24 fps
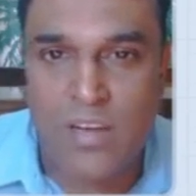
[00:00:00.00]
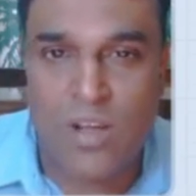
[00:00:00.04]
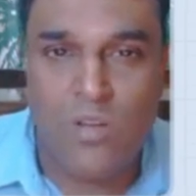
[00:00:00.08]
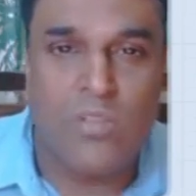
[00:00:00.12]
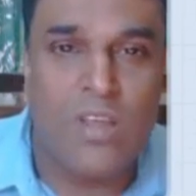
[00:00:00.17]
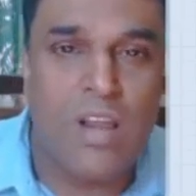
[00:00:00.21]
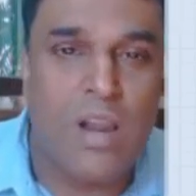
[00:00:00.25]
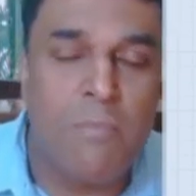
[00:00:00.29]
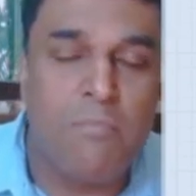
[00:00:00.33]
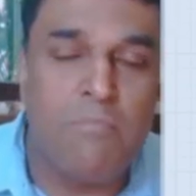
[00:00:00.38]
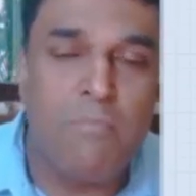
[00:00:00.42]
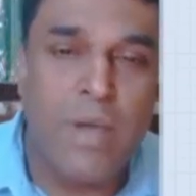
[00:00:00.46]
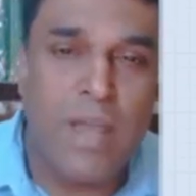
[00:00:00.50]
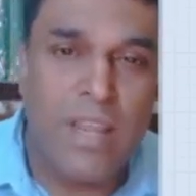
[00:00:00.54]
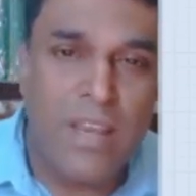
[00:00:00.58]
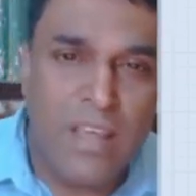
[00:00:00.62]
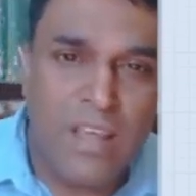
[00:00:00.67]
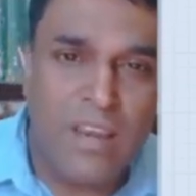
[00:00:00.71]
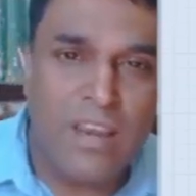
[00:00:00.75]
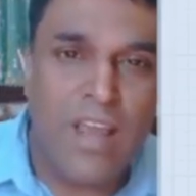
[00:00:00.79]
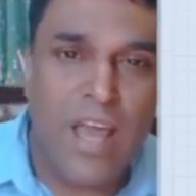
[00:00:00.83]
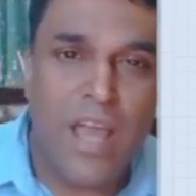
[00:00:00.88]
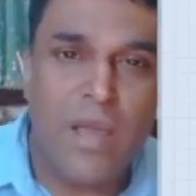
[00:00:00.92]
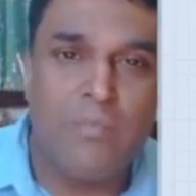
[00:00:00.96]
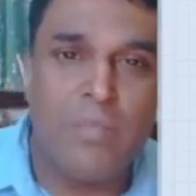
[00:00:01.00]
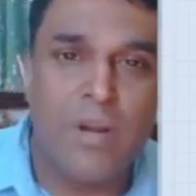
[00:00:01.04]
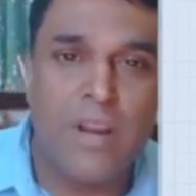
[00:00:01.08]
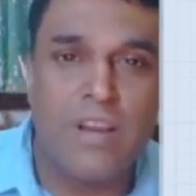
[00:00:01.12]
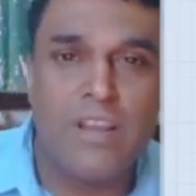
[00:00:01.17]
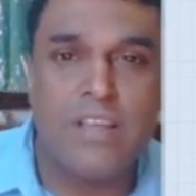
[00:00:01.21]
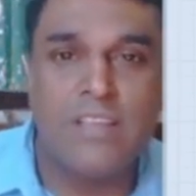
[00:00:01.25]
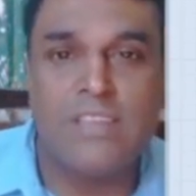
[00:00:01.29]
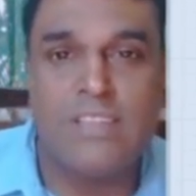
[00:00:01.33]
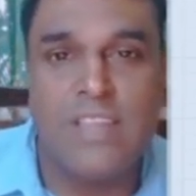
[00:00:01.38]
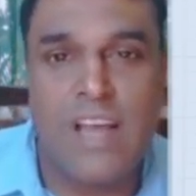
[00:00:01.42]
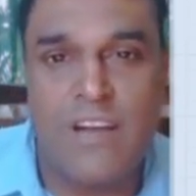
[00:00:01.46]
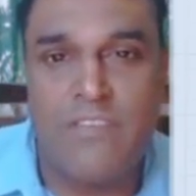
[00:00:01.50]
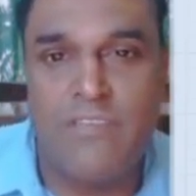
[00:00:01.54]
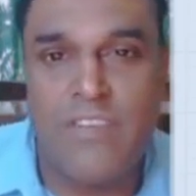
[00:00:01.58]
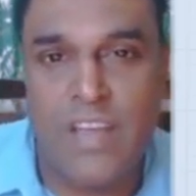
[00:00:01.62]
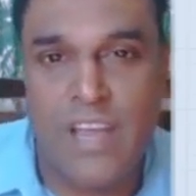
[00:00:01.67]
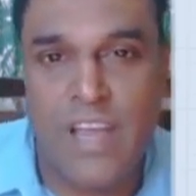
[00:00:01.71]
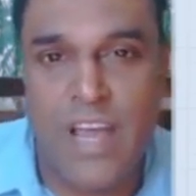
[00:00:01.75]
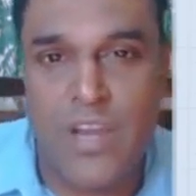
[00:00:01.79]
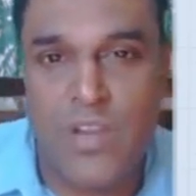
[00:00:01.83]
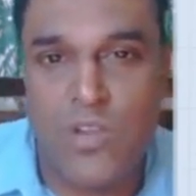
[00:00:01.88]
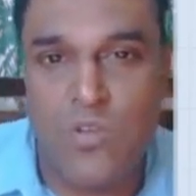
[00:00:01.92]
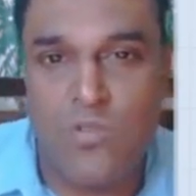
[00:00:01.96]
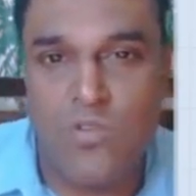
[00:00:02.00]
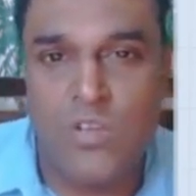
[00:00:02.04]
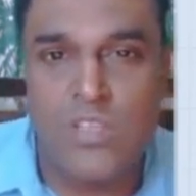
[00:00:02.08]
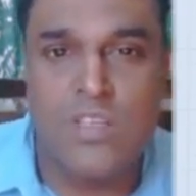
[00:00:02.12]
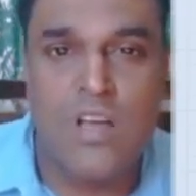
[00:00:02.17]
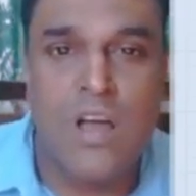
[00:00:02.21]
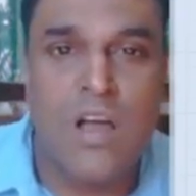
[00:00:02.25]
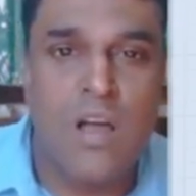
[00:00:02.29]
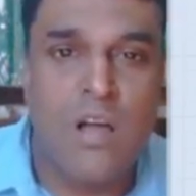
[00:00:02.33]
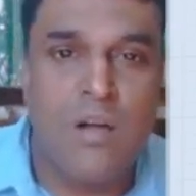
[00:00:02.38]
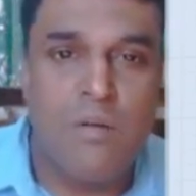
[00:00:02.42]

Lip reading: Now, there are many libraries that we can use,